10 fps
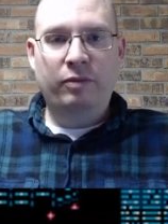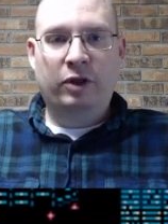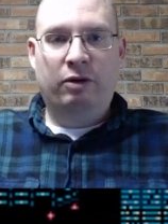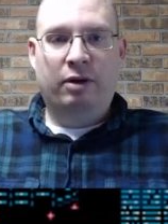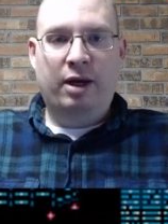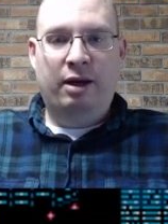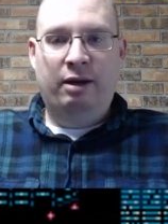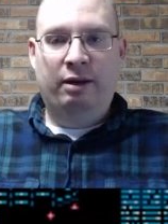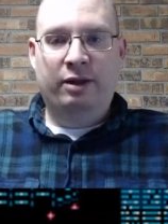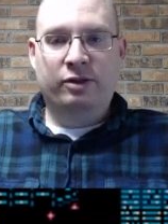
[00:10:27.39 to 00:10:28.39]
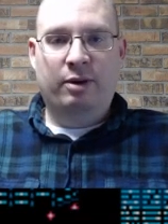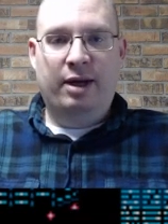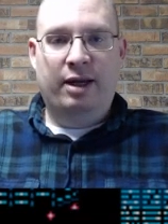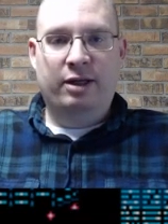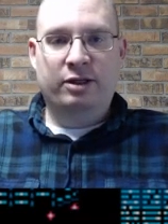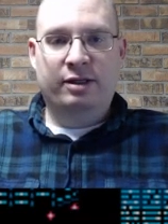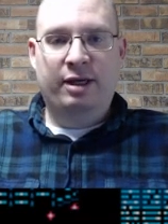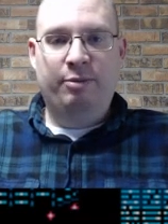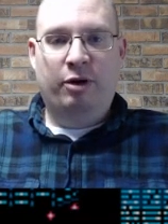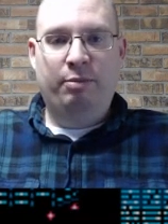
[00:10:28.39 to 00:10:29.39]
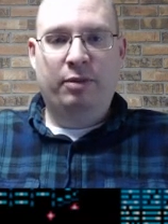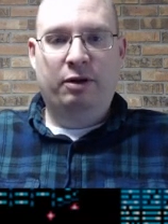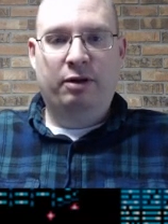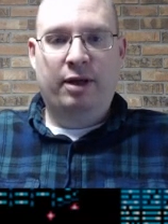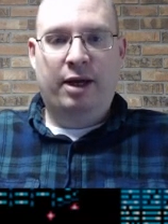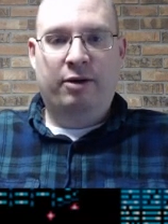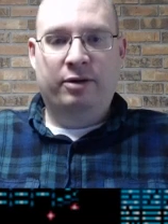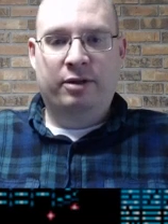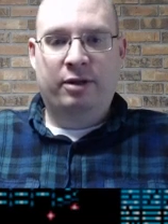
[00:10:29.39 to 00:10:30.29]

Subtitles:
Okay, and let's go ahead and just keep on building out.